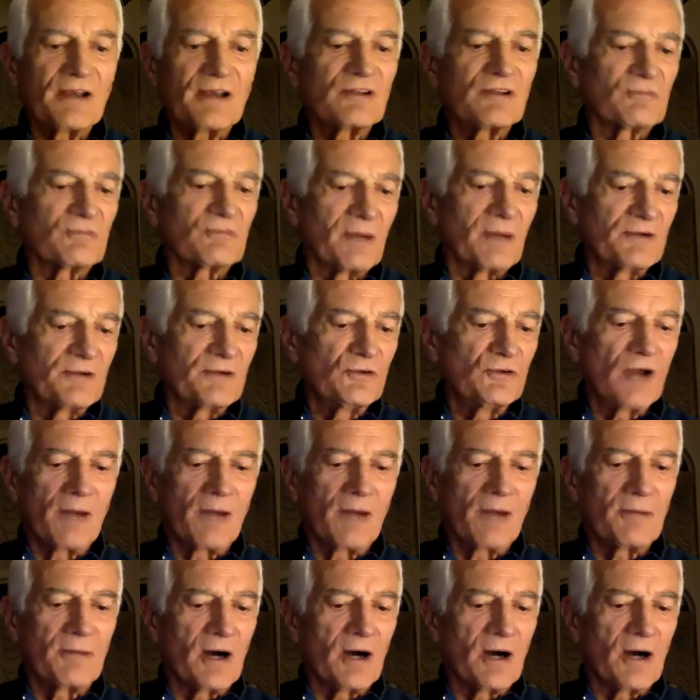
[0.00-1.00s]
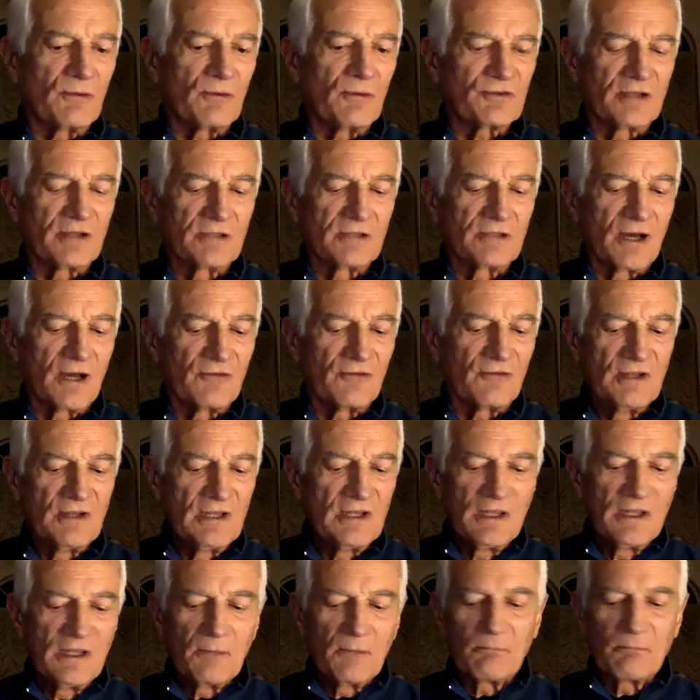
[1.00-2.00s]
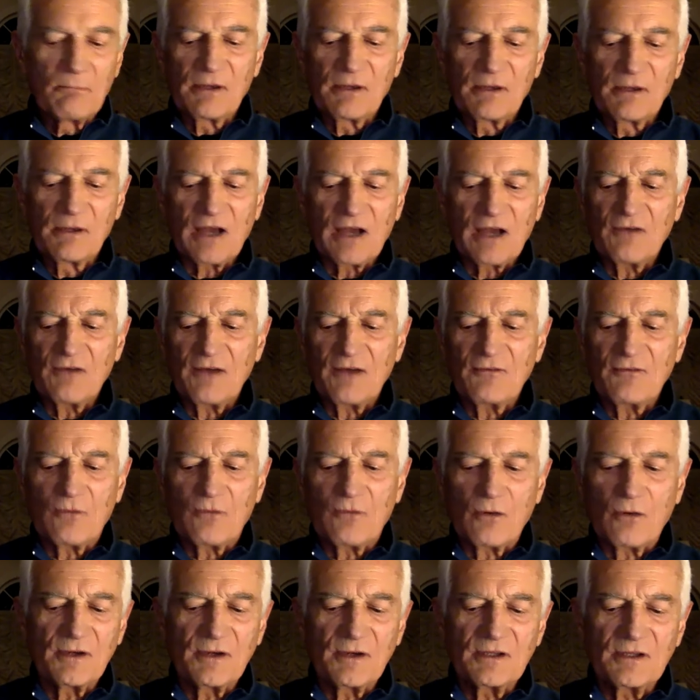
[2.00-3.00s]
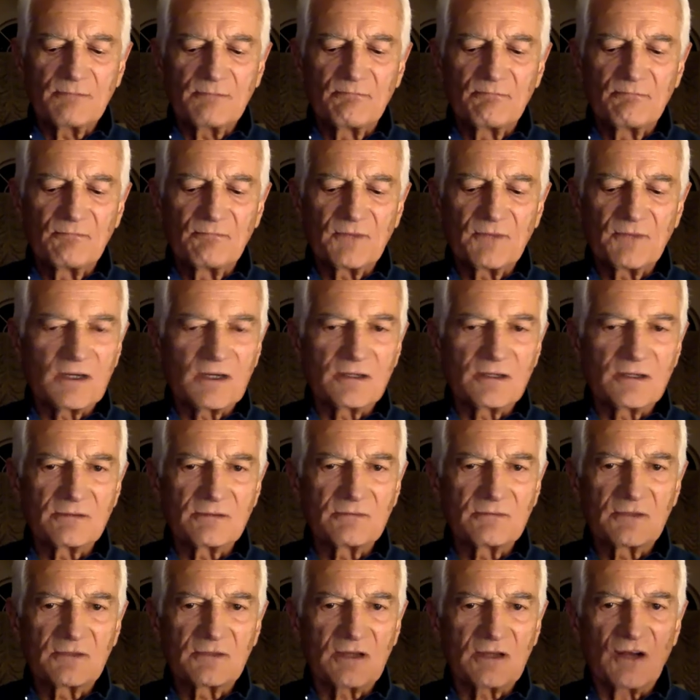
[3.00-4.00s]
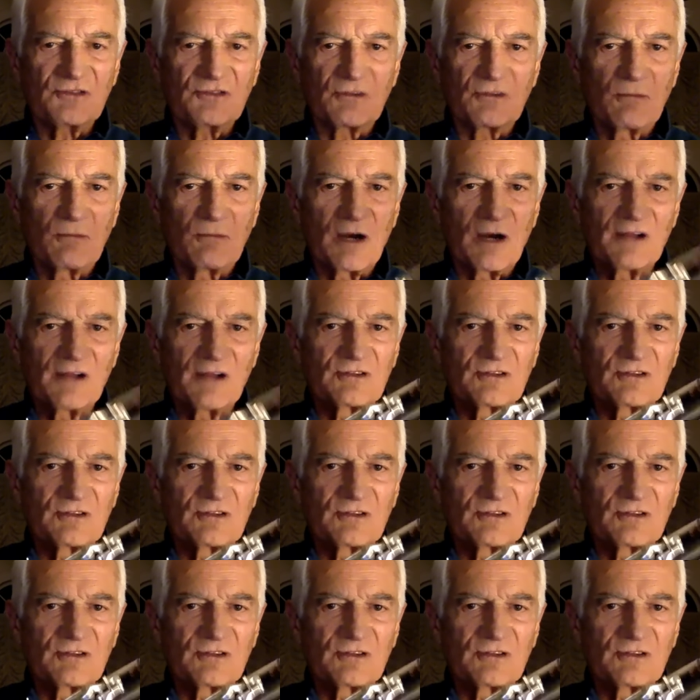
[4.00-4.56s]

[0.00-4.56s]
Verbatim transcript: this clarinet is my new Yamaha, which I love, but I've I've already uh,